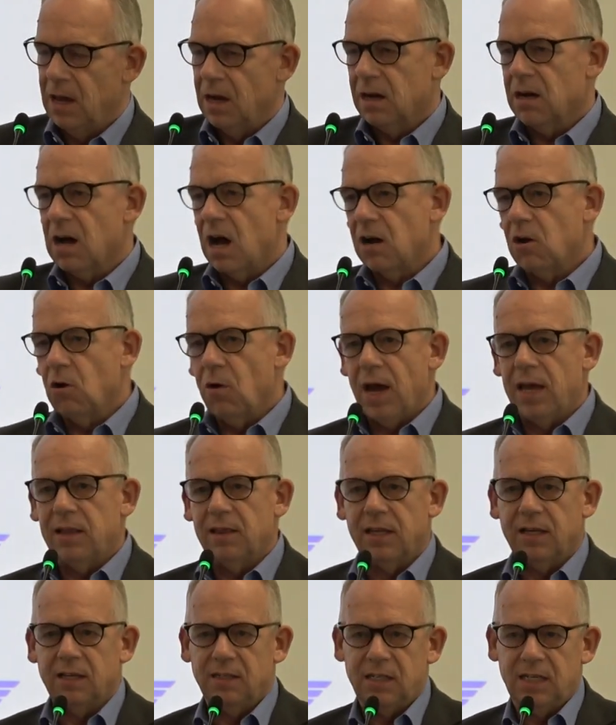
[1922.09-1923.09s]
Cargo
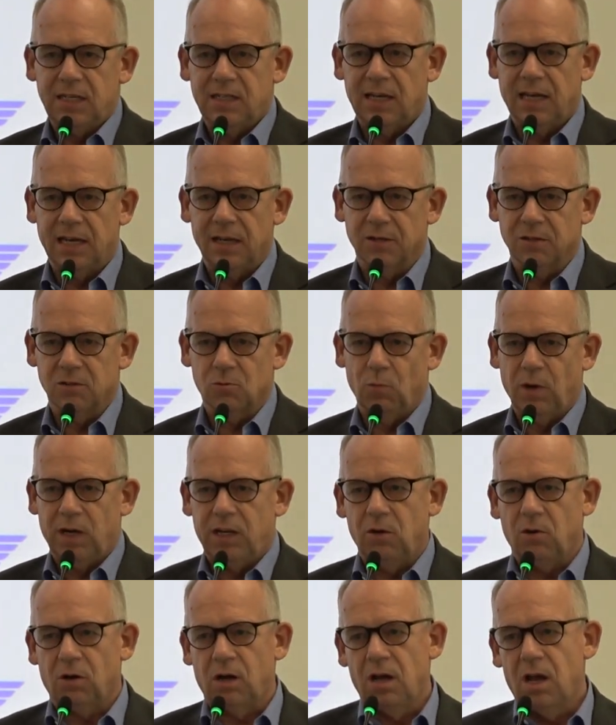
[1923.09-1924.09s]
handling details, when
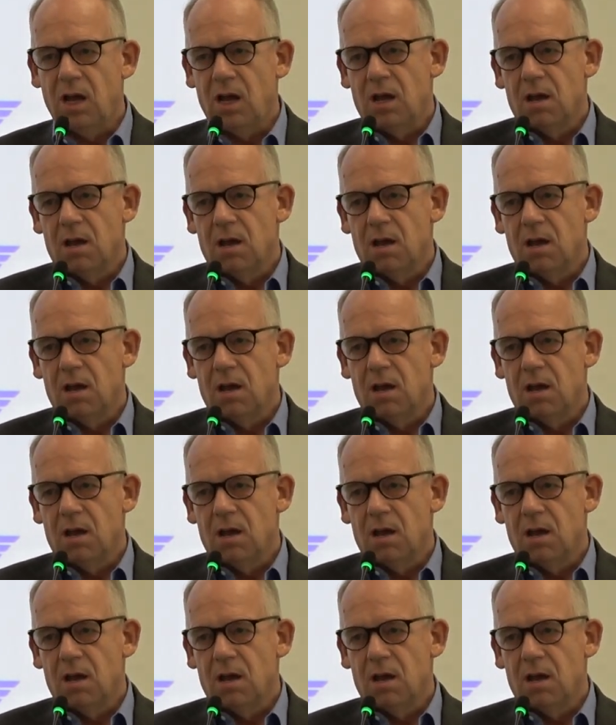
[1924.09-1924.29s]
you're